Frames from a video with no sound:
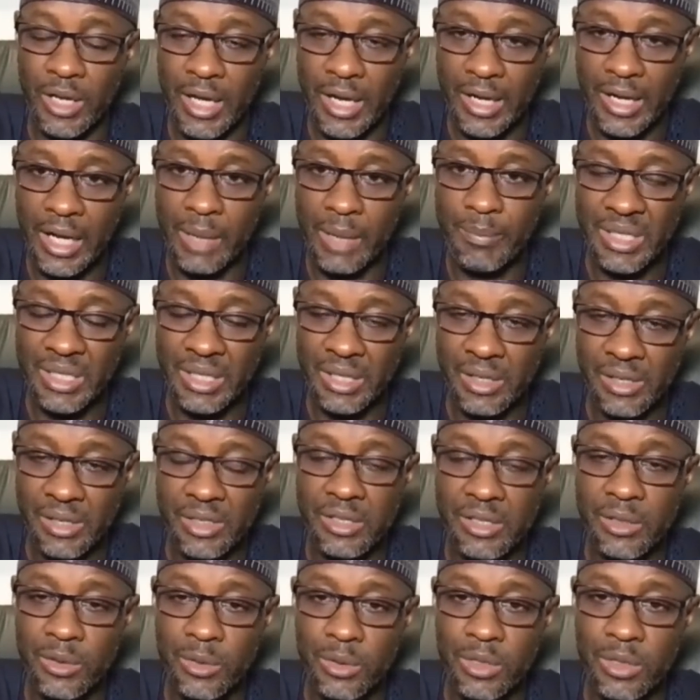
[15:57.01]
their
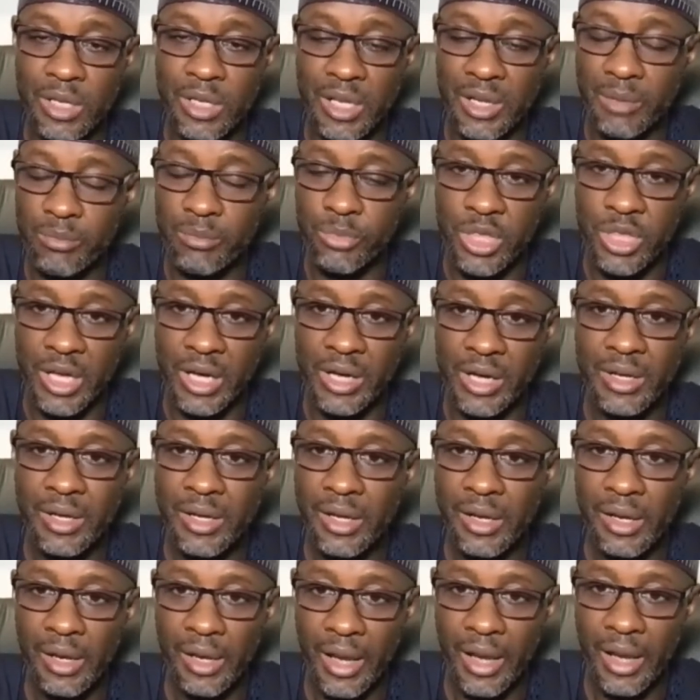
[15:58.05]
capitals, including Abuja,
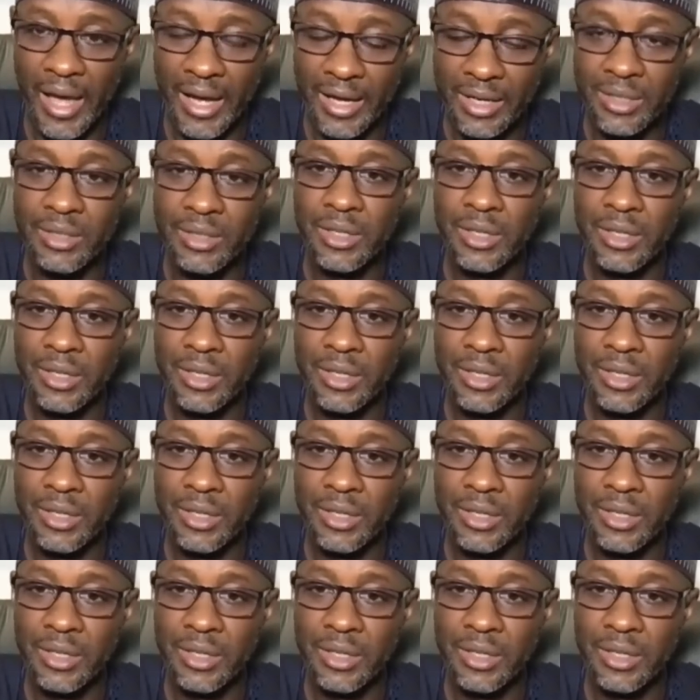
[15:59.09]
lack